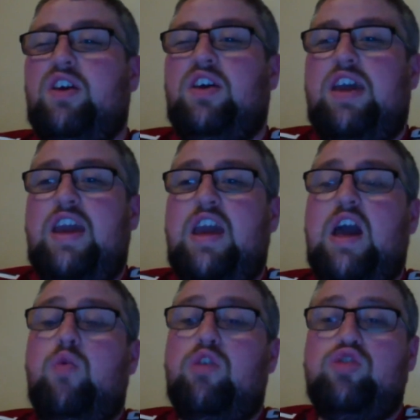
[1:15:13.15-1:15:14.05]
I
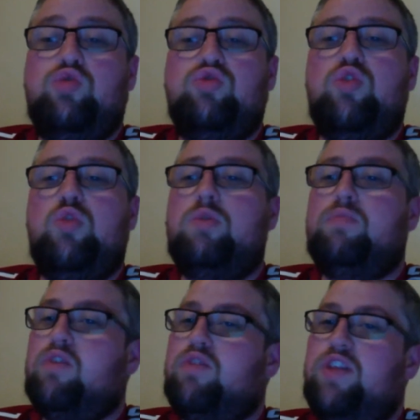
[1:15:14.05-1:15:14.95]
want Jojo to win, but
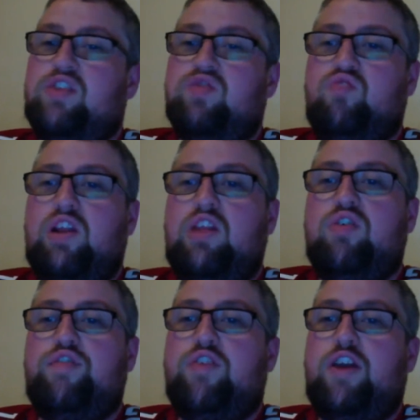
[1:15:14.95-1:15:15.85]
I think it's a really tough
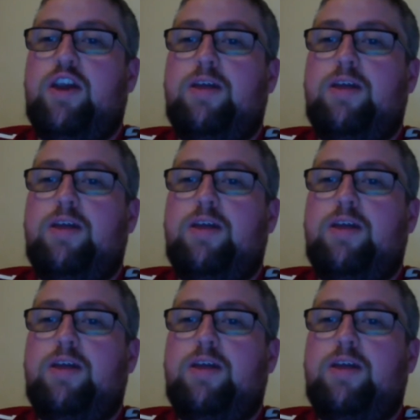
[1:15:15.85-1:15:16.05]
fight.